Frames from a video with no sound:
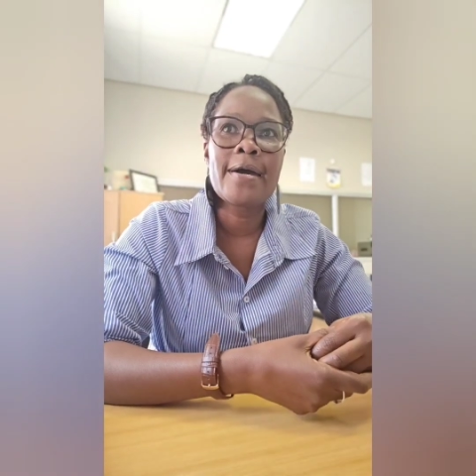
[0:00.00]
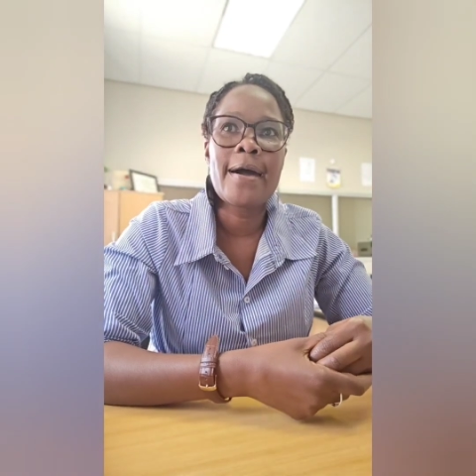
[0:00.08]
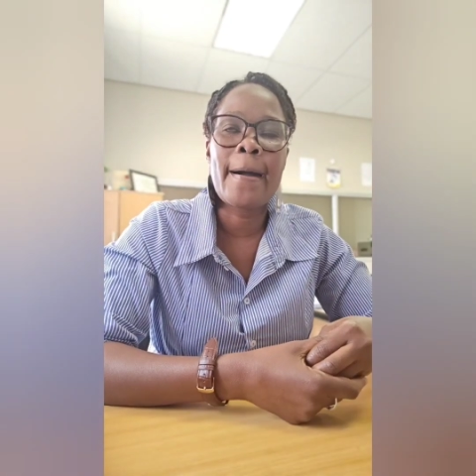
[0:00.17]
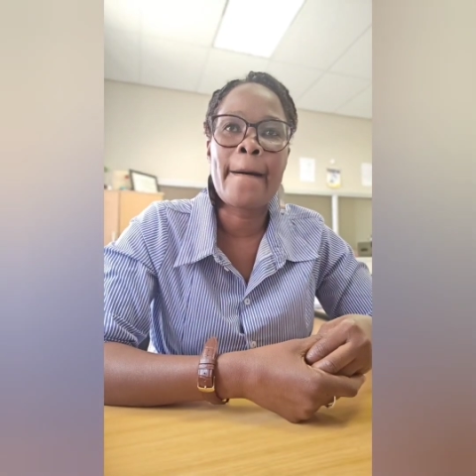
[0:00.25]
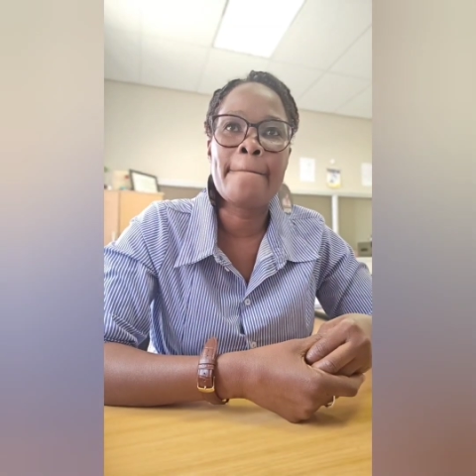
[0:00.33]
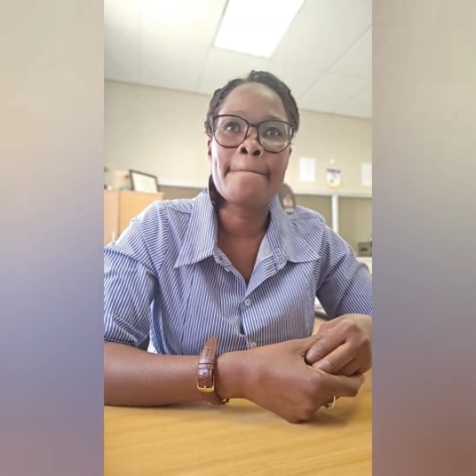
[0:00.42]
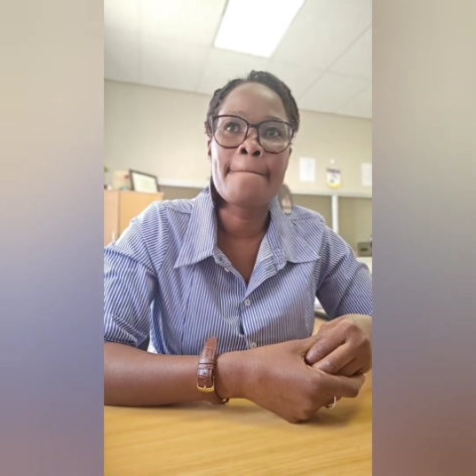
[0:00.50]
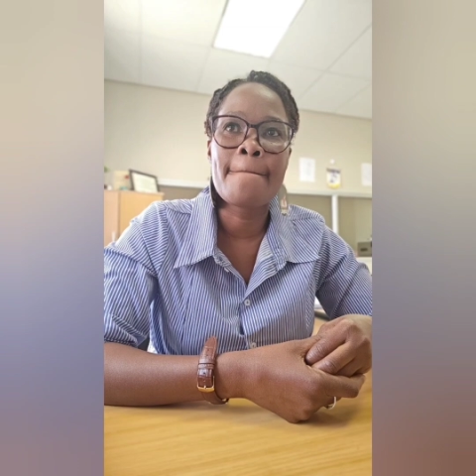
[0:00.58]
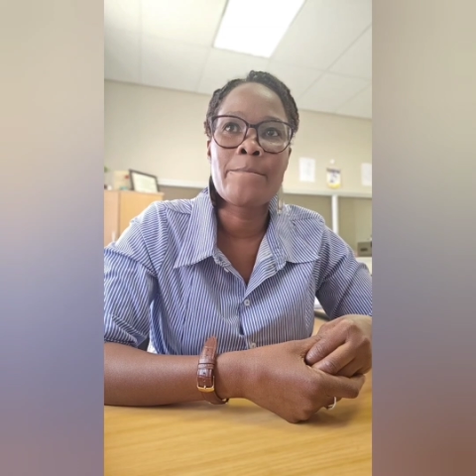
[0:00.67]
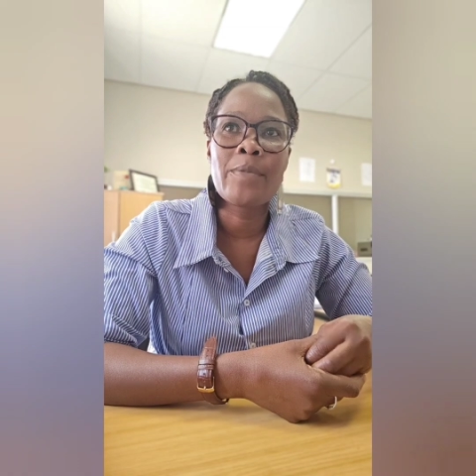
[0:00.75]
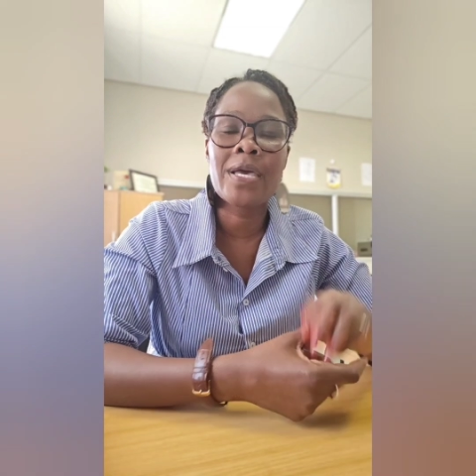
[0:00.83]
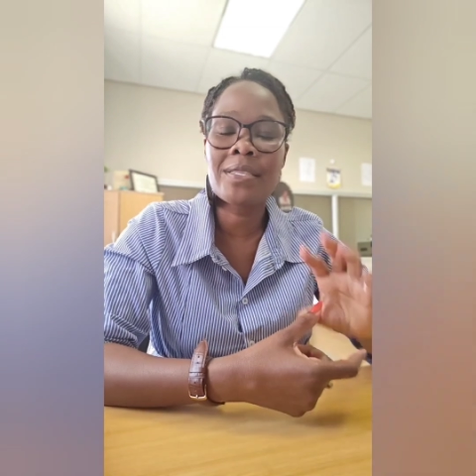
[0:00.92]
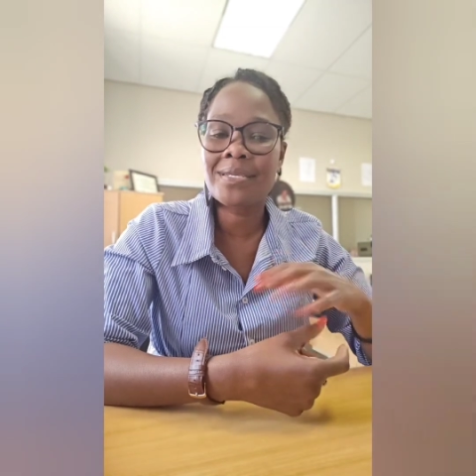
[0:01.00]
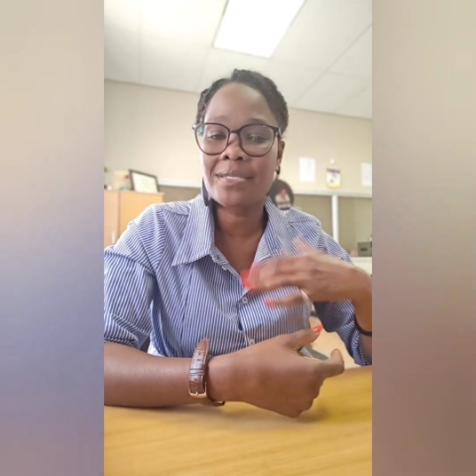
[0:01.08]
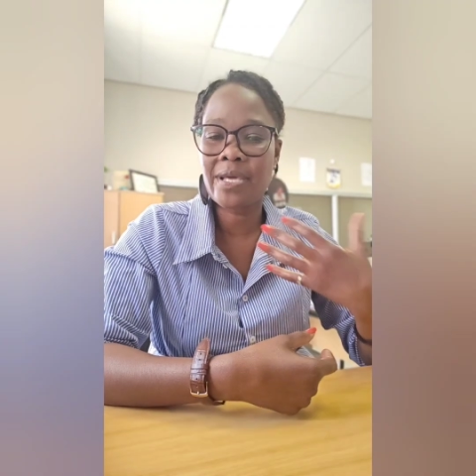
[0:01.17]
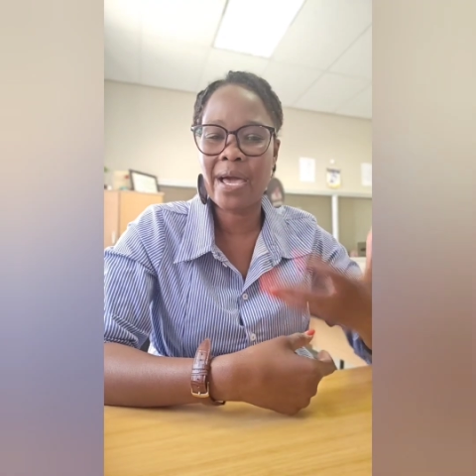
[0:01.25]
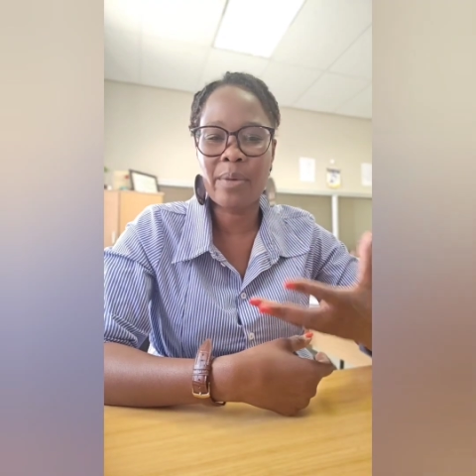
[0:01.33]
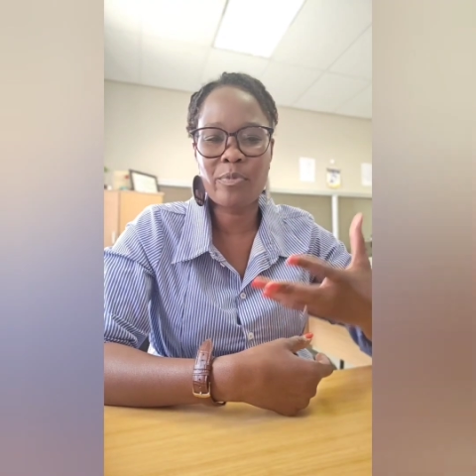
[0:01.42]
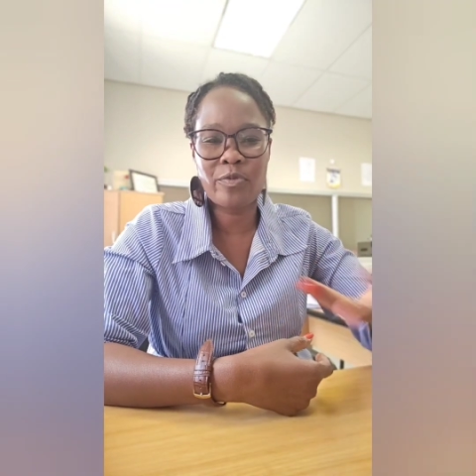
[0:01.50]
At the time,